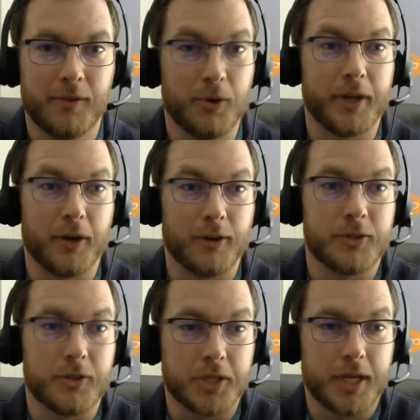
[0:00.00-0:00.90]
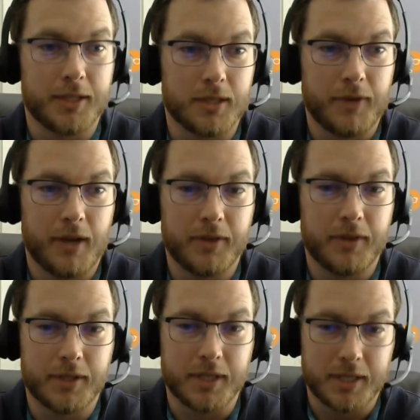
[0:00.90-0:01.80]
really hurts your chances of
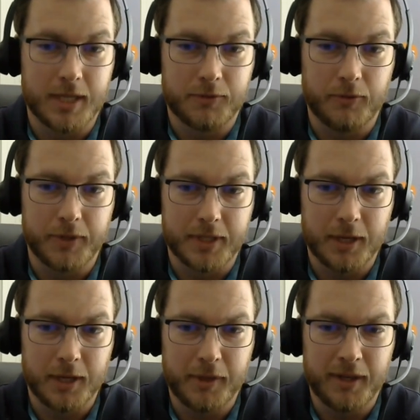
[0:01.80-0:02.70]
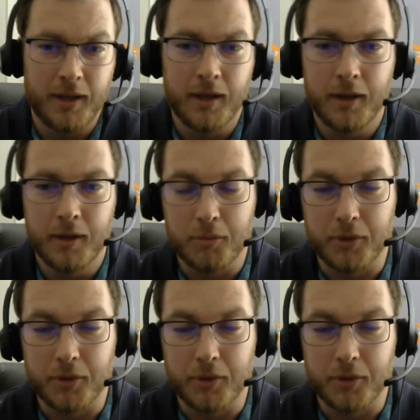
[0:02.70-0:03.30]
having a successful retirement, yeah.